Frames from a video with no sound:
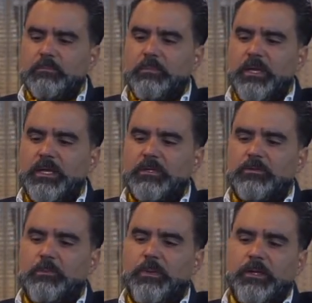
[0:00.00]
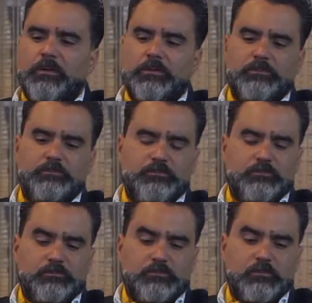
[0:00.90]
Being a Torpedo,
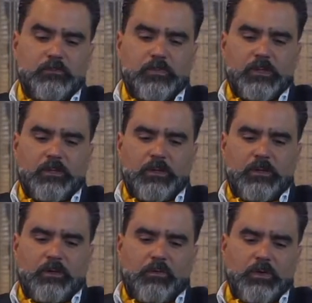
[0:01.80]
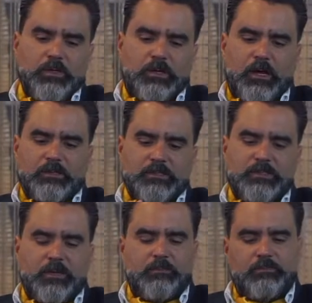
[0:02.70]
when you cut the
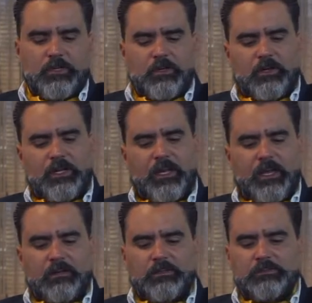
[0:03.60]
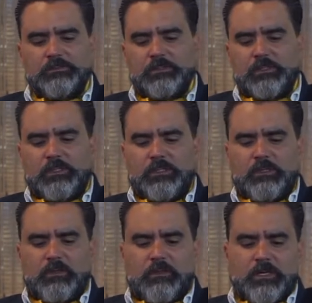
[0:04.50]
tip, in an angle,
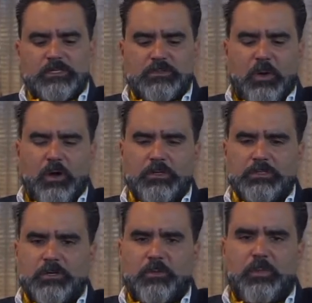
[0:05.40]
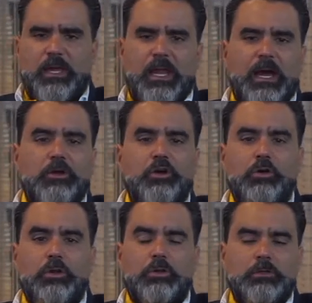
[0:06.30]
the smoke is going to be a lot
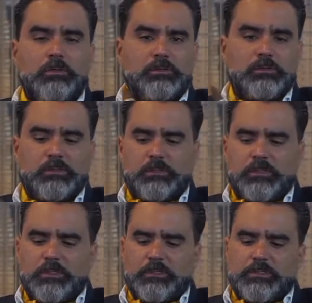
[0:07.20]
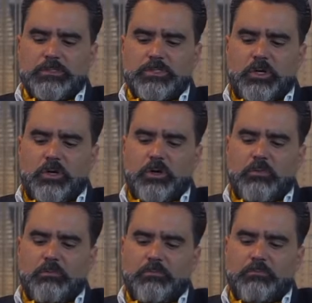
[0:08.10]
cooler.
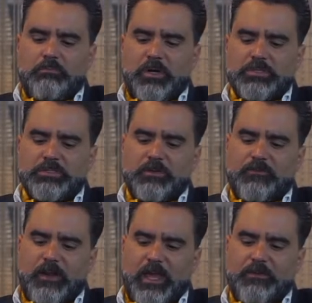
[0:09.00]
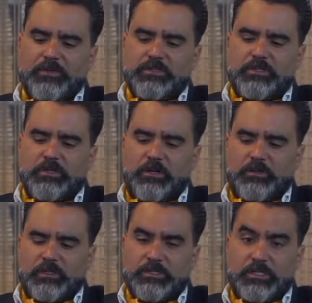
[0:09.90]
So most of the flavors, the tone
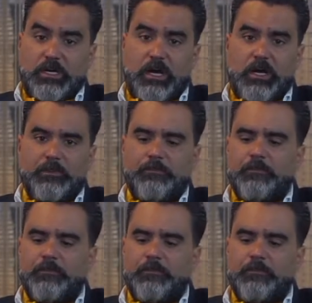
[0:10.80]
of the cigar,